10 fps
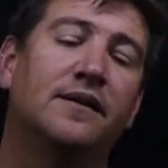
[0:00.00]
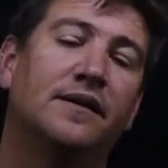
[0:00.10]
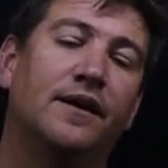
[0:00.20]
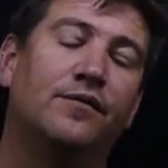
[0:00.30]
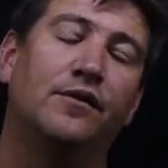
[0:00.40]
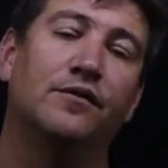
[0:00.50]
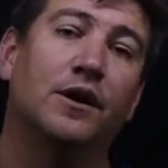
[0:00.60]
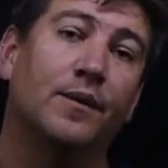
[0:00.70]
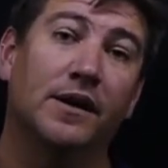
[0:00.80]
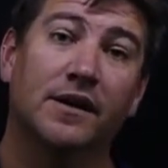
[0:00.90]
Now, if you
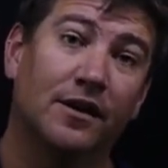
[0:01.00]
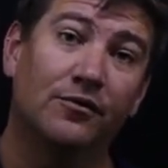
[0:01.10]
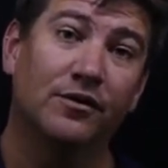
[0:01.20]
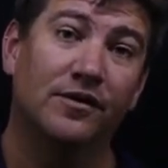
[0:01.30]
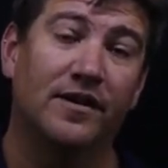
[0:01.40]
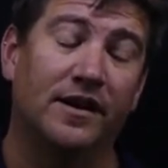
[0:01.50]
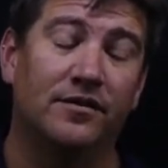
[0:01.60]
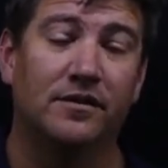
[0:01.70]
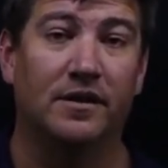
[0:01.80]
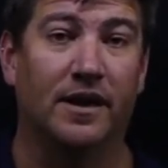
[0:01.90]
throw in a country
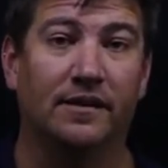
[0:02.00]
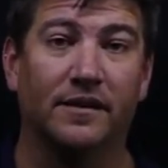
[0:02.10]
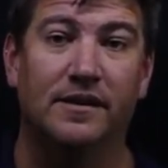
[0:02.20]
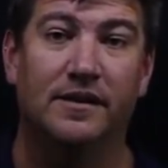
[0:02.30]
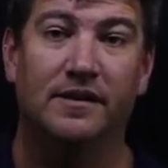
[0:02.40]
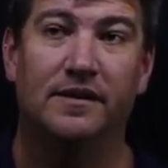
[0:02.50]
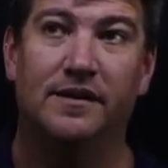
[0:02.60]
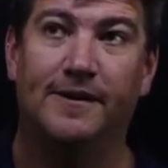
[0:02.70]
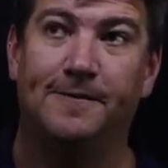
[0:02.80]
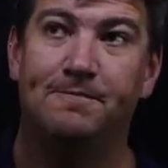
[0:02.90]
station like the
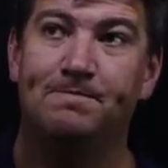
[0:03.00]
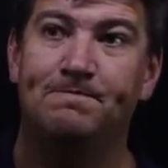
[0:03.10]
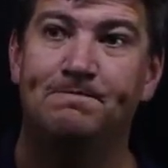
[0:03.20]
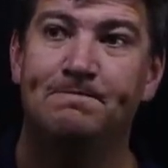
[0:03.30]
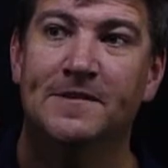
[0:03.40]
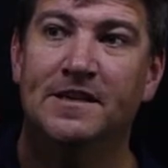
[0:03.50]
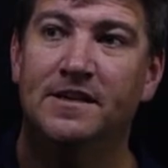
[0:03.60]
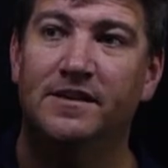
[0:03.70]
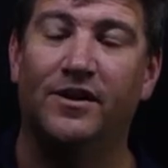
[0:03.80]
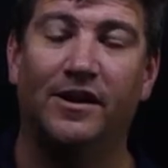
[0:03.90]

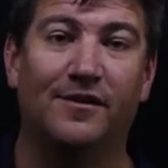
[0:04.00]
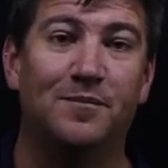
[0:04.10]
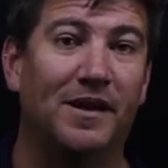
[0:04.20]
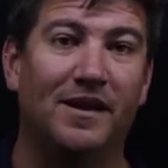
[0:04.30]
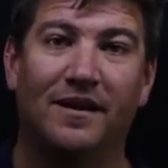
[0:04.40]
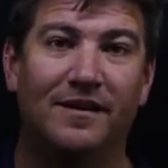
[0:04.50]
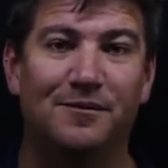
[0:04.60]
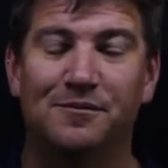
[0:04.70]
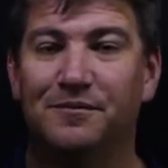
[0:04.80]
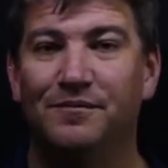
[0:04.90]
GDS-BKN
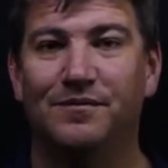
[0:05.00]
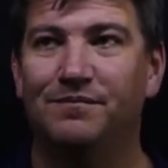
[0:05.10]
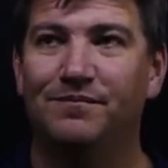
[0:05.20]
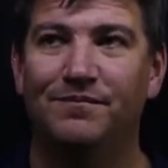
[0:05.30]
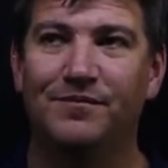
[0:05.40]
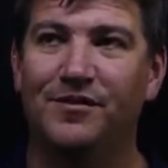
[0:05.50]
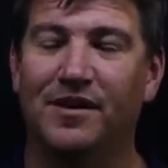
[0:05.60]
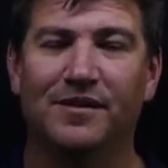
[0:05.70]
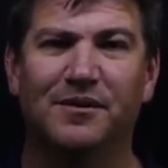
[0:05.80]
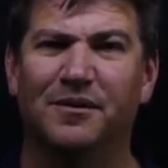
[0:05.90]
or
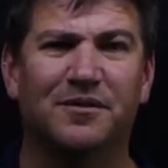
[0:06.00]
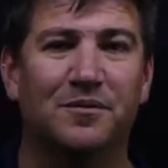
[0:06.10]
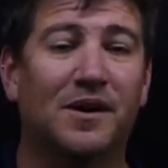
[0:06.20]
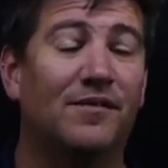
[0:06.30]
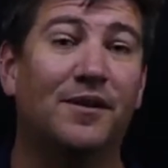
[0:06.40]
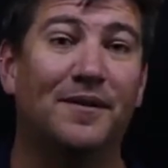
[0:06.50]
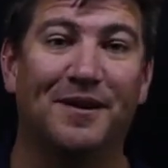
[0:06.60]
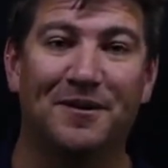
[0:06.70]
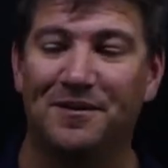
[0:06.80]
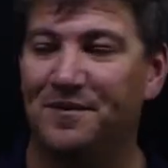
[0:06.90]
Southern Cross or whatever the hell they
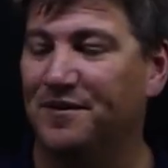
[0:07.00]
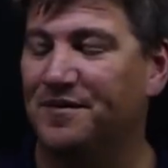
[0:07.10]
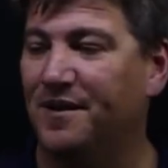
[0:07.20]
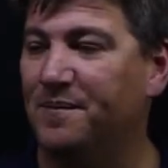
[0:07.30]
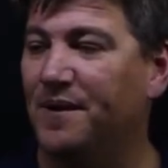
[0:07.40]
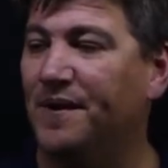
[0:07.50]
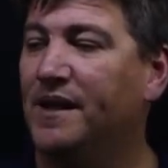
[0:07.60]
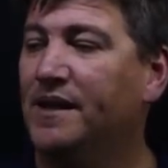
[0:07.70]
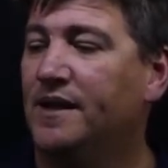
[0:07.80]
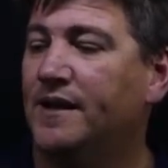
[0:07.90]
call themselves now in Piri,
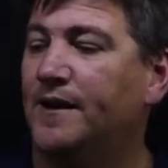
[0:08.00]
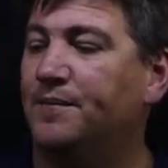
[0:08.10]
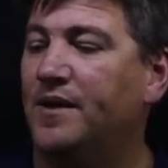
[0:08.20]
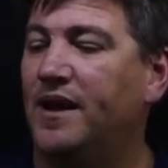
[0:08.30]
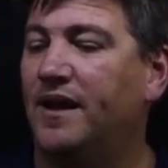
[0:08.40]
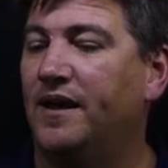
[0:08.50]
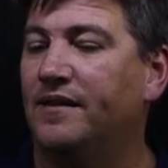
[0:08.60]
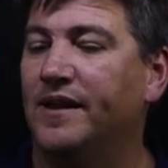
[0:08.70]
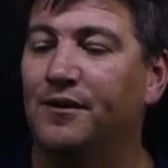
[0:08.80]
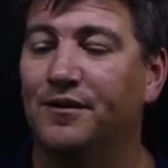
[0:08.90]
and
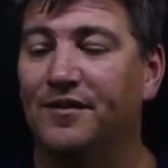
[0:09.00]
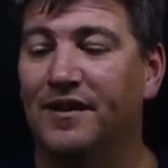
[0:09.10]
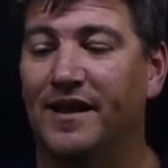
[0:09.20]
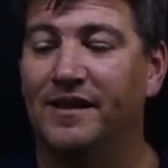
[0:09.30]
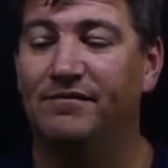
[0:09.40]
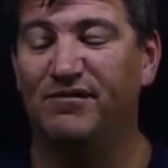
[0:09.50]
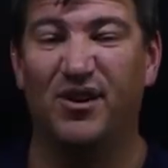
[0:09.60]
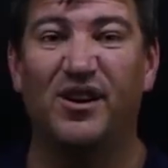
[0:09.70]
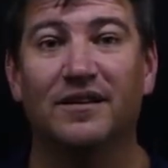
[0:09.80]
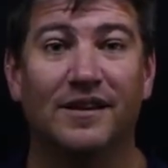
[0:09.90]
they oscillate
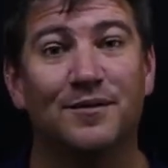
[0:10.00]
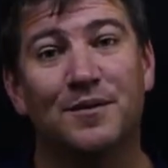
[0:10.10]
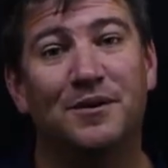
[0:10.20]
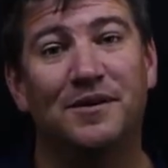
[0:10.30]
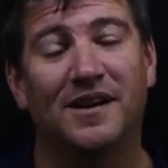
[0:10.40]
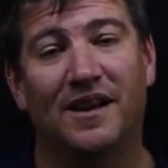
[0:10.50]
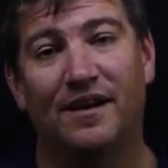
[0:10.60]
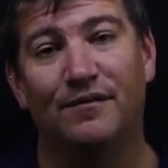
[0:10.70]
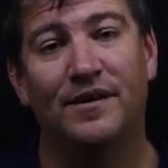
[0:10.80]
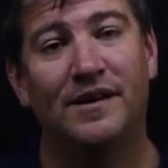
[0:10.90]
vertically as well, you're going to
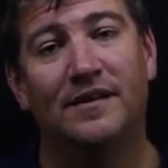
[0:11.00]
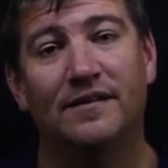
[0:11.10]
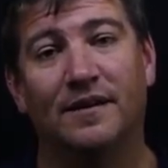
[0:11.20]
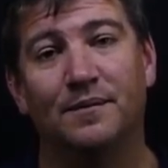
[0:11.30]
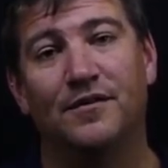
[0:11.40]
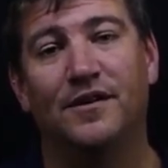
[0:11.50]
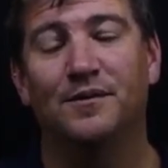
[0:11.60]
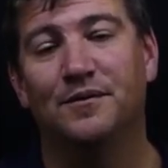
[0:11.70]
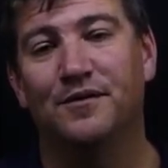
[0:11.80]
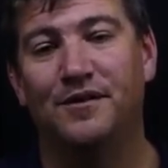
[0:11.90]
have some
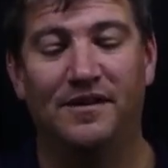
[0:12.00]
signals